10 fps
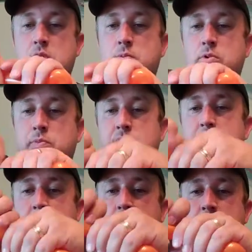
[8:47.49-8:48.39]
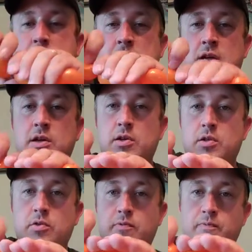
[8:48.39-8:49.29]
I'm going to make a
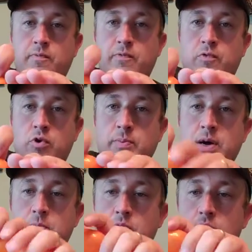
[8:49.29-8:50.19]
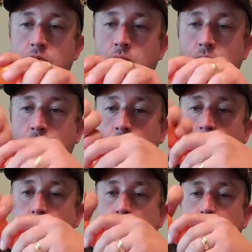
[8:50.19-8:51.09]
4-bubble
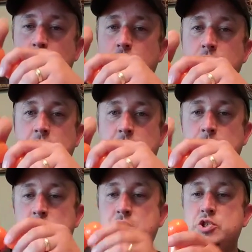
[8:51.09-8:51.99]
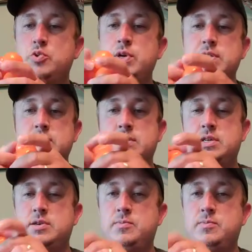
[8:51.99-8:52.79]
with a pinch twist.